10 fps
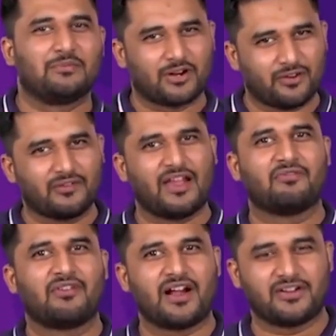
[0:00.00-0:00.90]
number of
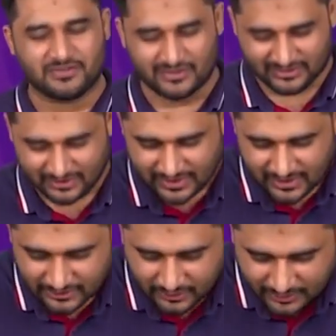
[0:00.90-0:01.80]
alpha hydrogens.
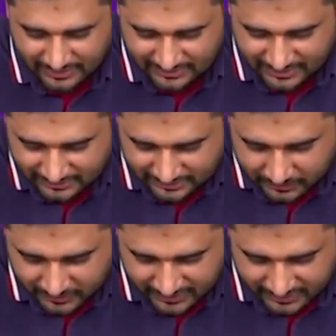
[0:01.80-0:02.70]
Now you can see in
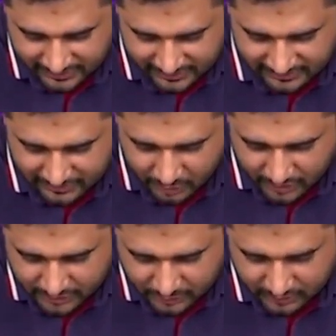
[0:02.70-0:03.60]
this particular case in
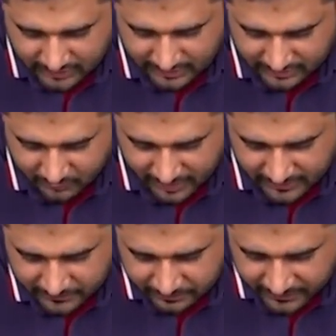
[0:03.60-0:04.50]
molecule
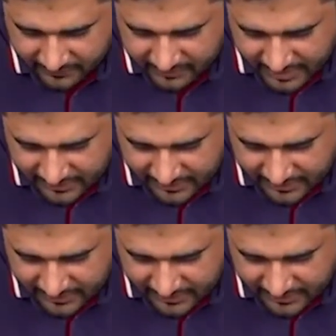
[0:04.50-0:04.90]
1, we